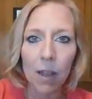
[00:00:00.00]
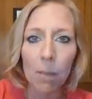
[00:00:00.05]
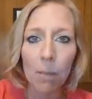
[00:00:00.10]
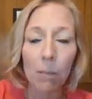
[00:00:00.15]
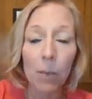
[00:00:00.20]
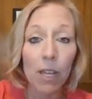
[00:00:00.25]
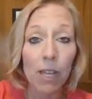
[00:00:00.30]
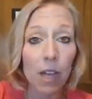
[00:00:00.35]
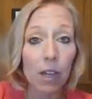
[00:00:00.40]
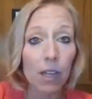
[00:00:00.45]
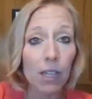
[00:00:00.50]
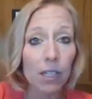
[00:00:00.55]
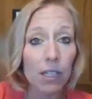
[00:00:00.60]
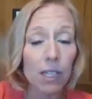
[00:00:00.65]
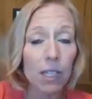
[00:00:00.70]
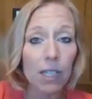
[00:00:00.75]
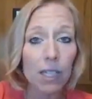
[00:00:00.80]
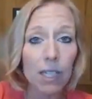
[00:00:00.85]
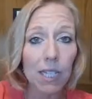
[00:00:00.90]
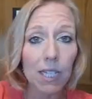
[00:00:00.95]
My youngest
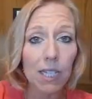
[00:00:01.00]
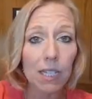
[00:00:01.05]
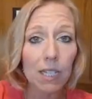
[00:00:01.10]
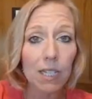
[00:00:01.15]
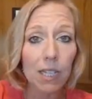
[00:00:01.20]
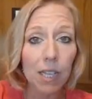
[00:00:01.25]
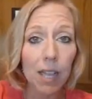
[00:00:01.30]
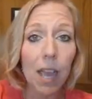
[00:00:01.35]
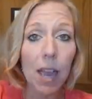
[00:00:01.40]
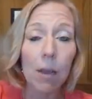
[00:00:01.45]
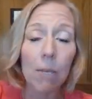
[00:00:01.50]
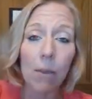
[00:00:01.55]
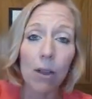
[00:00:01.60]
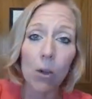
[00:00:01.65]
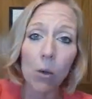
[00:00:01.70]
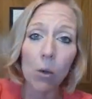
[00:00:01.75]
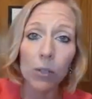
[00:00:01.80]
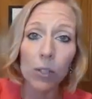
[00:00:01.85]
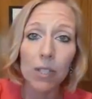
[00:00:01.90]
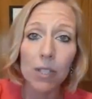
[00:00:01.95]
is 6, and my
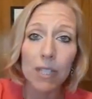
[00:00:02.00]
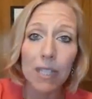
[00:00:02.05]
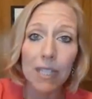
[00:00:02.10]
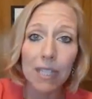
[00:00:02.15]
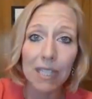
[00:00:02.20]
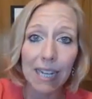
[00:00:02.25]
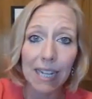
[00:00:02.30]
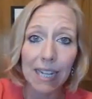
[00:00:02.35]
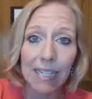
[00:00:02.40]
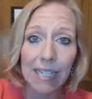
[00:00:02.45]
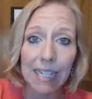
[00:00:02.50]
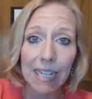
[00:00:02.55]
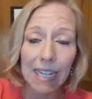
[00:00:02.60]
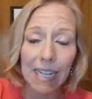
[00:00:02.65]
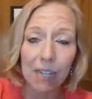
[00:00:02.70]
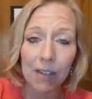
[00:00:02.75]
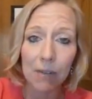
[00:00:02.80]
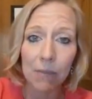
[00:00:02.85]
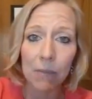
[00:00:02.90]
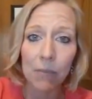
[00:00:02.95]
oldest is
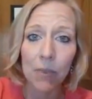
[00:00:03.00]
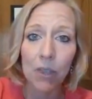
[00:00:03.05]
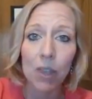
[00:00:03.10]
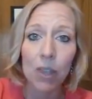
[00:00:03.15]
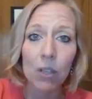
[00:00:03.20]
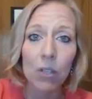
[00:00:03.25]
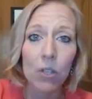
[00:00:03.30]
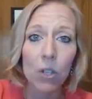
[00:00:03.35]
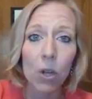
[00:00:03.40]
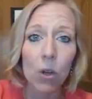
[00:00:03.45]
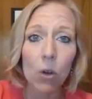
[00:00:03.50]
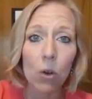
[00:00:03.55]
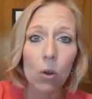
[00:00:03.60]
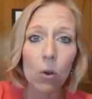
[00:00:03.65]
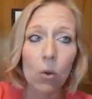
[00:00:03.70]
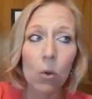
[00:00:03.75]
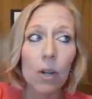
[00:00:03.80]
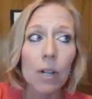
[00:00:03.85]
19. So,